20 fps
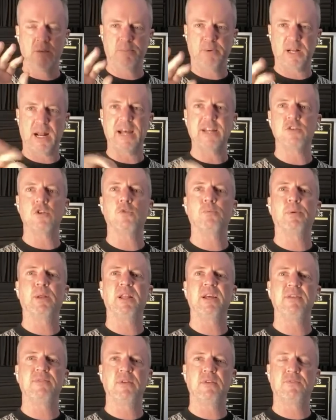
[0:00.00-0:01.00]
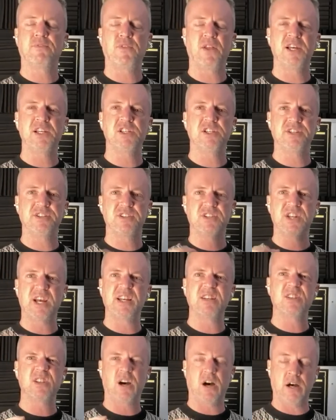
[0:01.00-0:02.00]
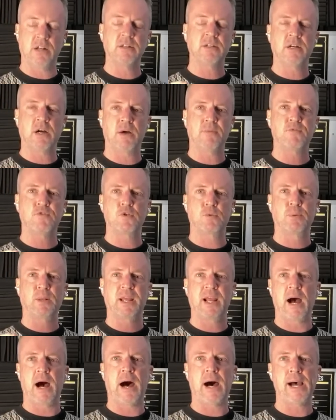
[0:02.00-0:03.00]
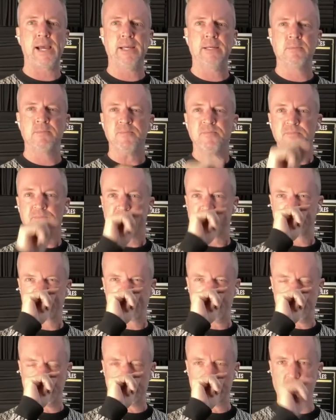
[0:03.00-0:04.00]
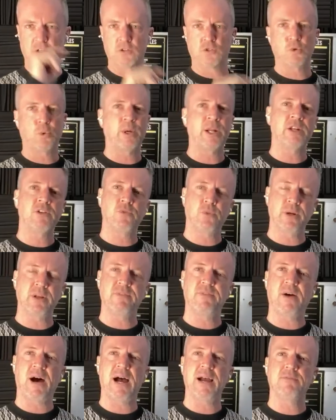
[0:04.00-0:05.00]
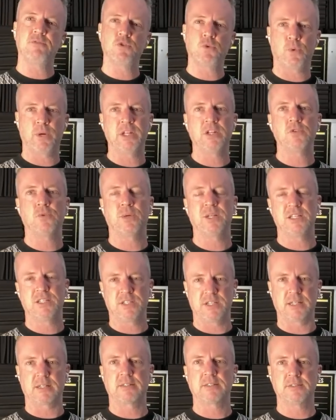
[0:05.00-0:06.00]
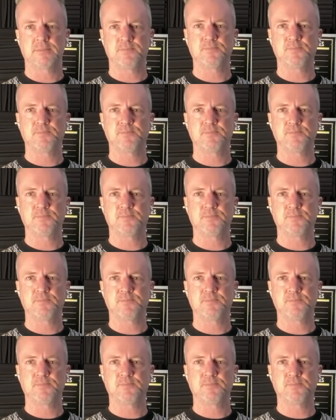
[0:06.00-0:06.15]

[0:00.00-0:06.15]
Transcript: But I do believe inflation stays uncomfortably high until 2025, 2026